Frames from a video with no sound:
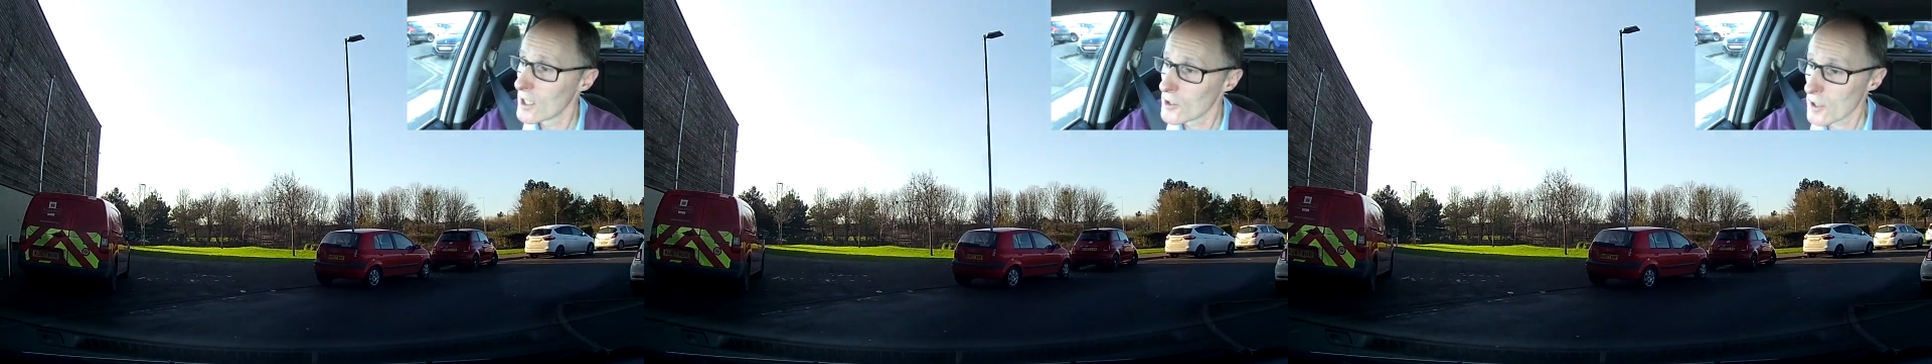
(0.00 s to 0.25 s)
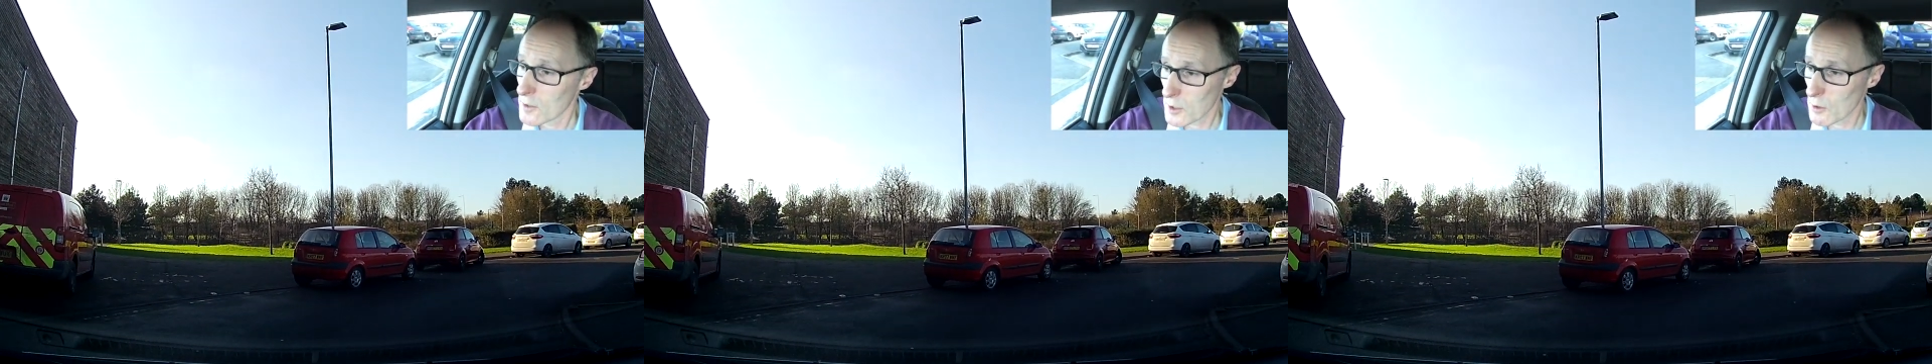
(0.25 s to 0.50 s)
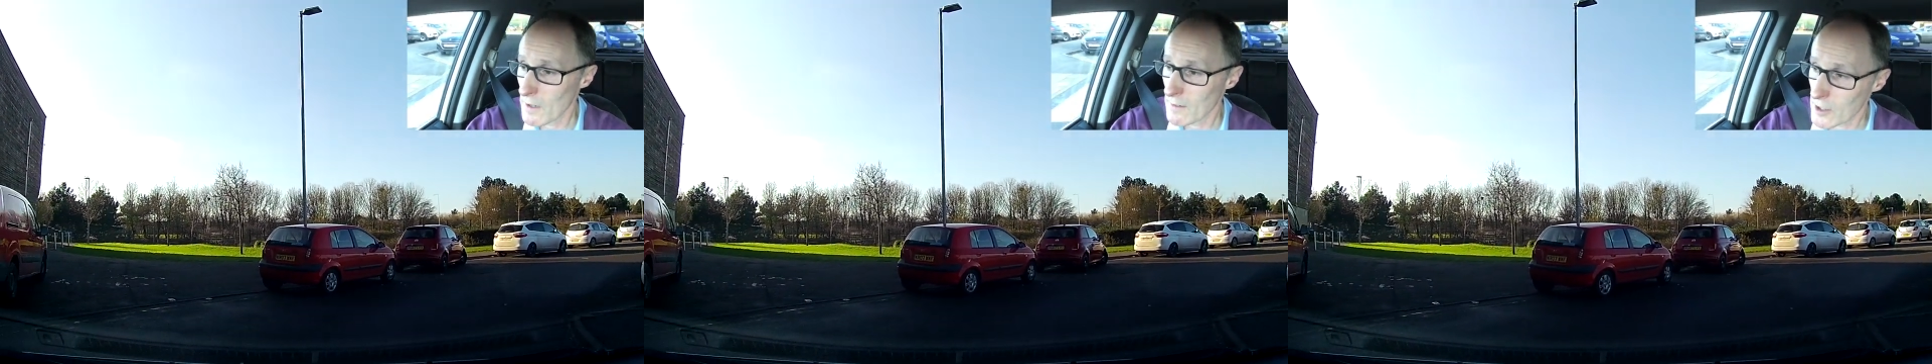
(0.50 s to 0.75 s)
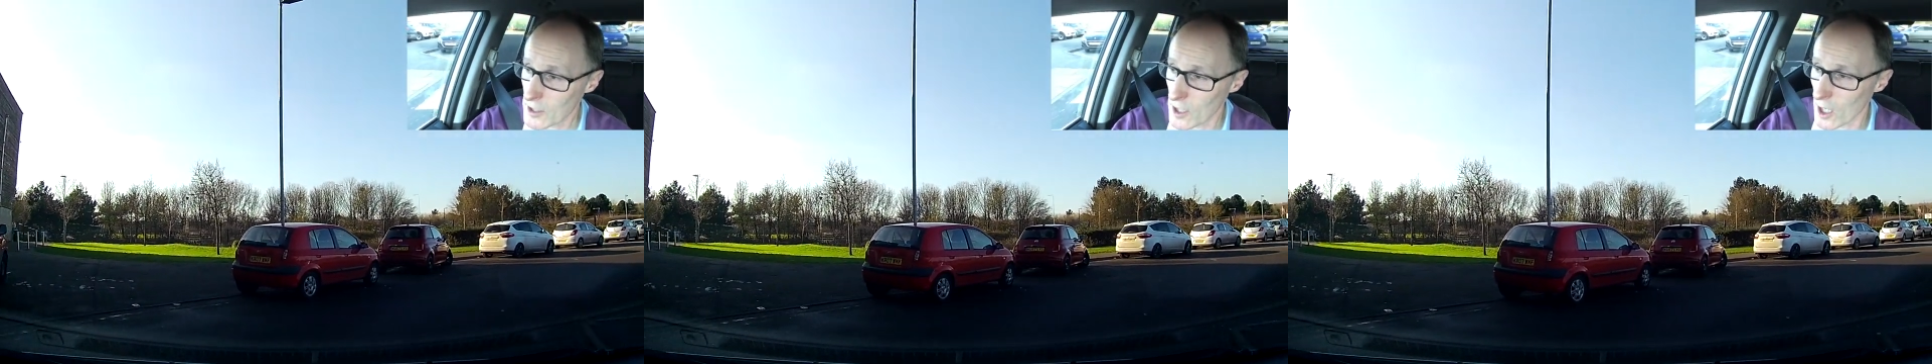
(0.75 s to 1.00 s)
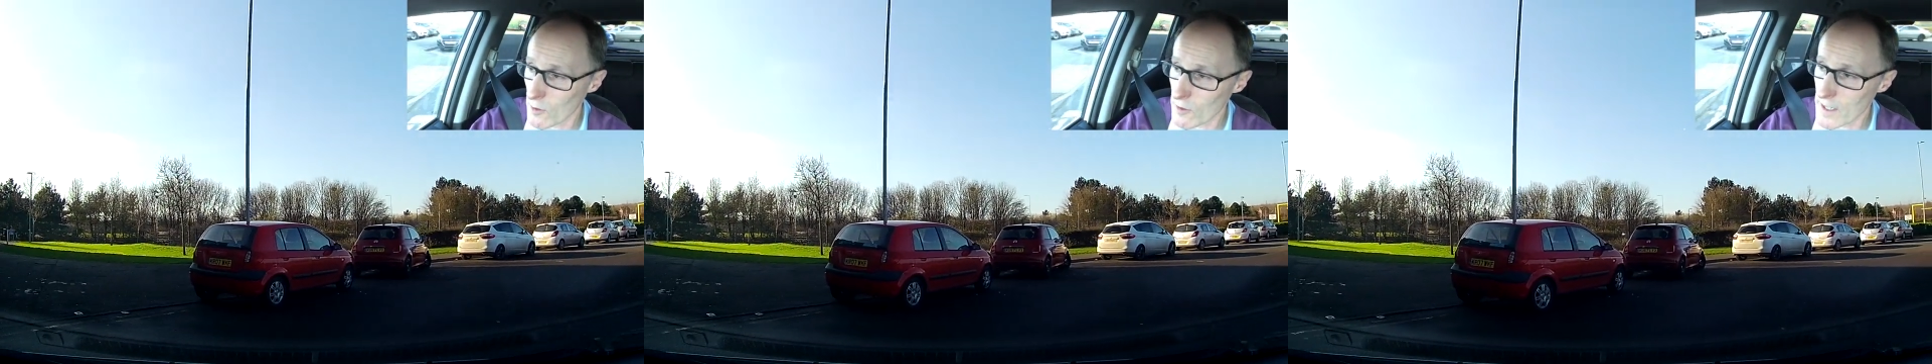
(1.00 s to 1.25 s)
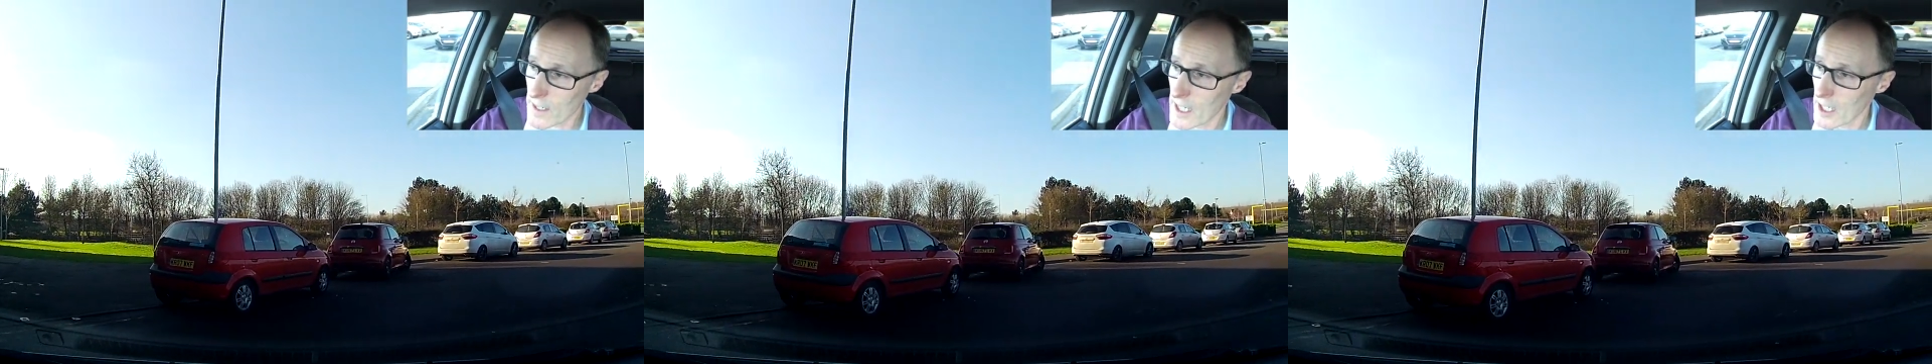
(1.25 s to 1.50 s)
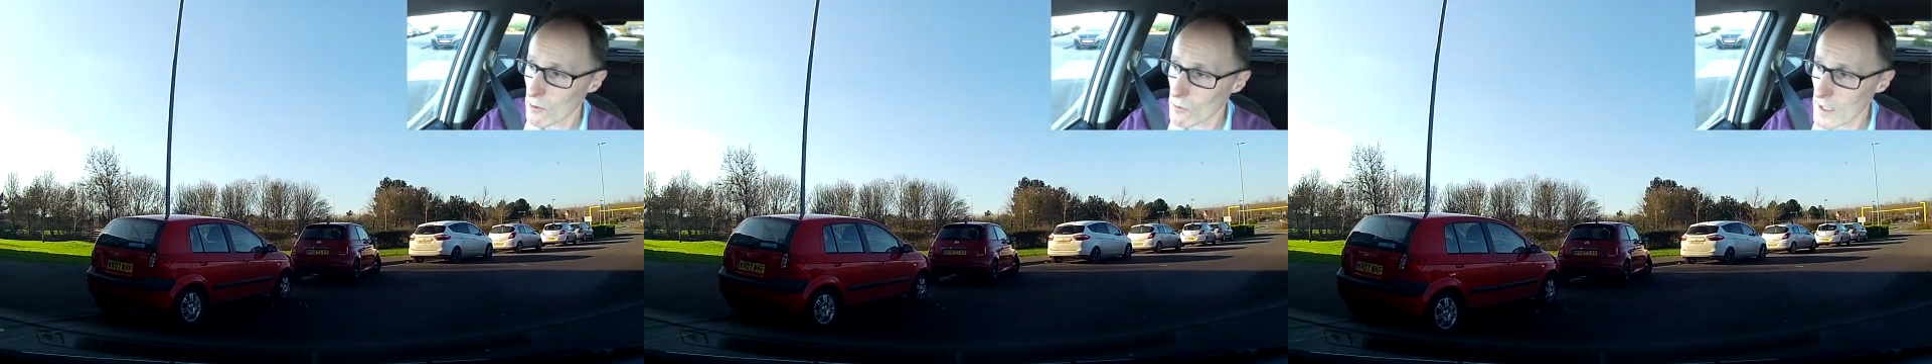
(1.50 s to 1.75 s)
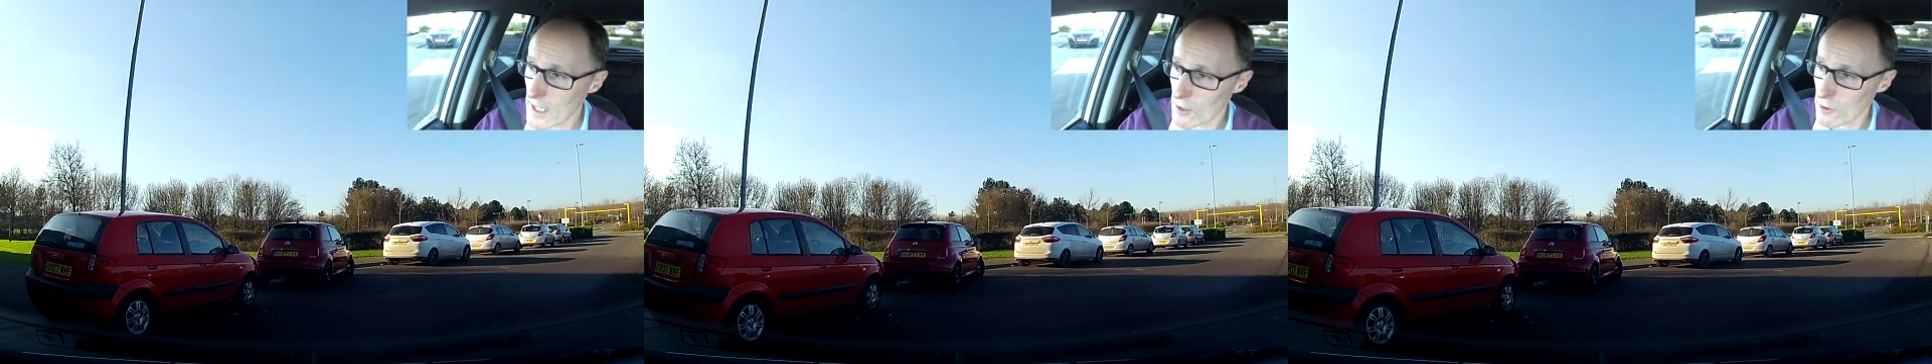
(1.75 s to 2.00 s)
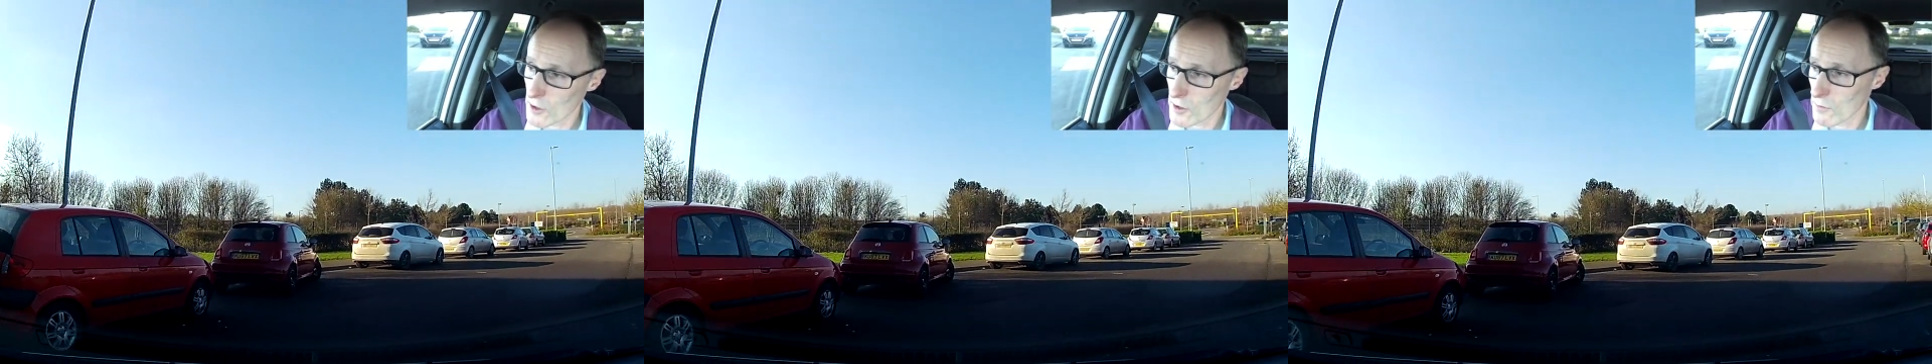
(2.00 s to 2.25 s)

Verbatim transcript: So as we go around the corner here, right across